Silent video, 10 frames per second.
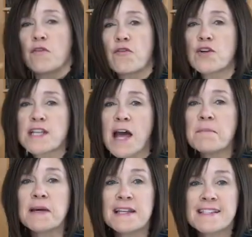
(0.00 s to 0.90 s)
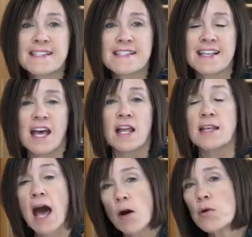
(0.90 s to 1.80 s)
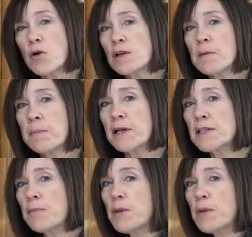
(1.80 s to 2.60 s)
for 10 minutes. Now we're going to build up the